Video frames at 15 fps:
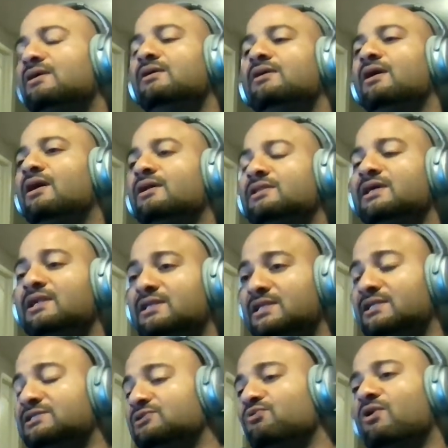
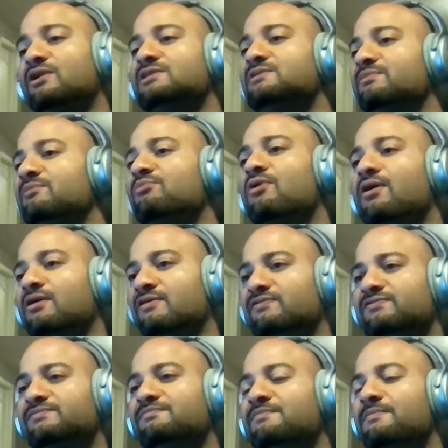that you want it to be part of.
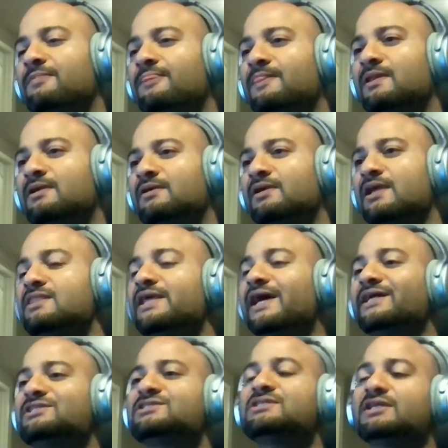And
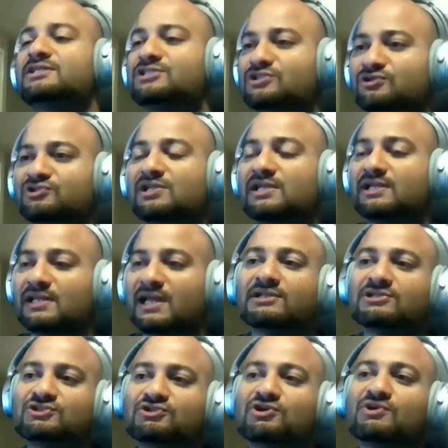that's usually,
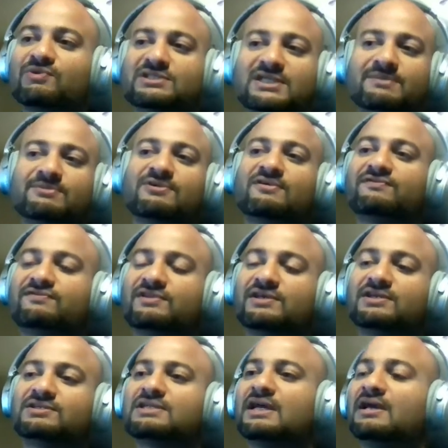show you a demo of
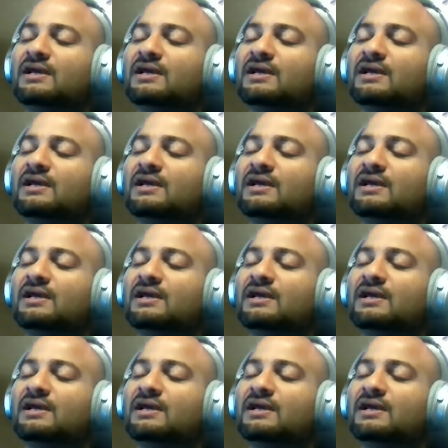this